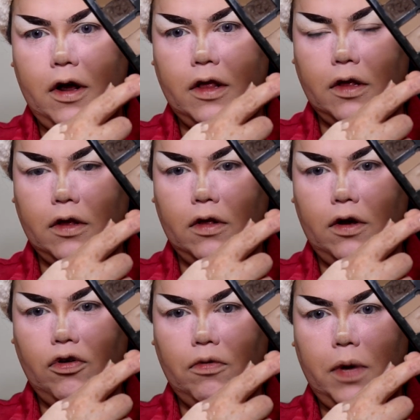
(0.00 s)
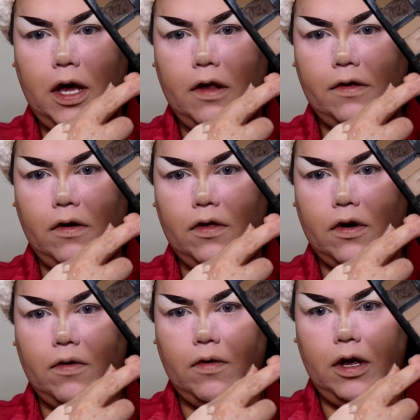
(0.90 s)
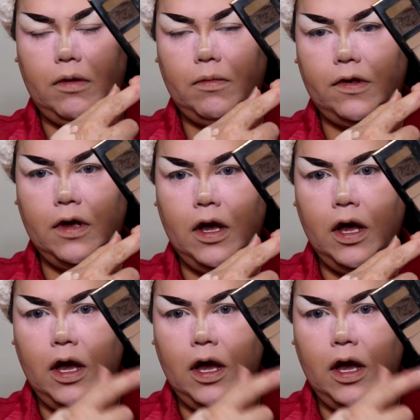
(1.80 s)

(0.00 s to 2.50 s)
and then the larger pans are the creams.